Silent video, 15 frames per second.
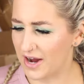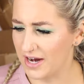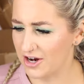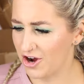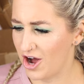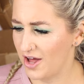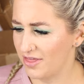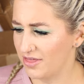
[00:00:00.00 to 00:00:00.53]
I
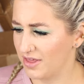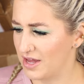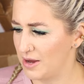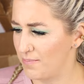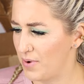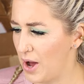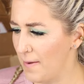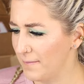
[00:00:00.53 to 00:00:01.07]
got
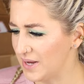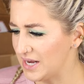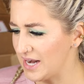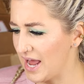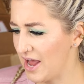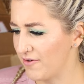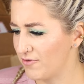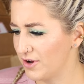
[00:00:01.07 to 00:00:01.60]
the
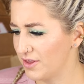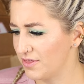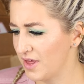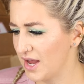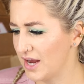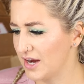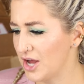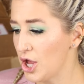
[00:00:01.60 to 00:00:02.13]
pumpkin
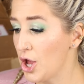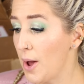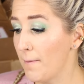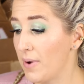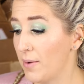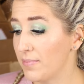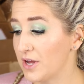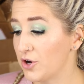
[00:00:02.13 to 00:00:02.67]
everything,
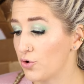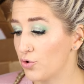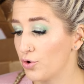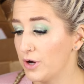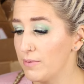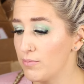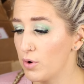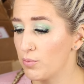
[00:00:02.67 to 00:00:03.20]
pumpkin
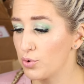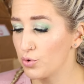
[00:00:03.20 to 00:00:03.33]
creme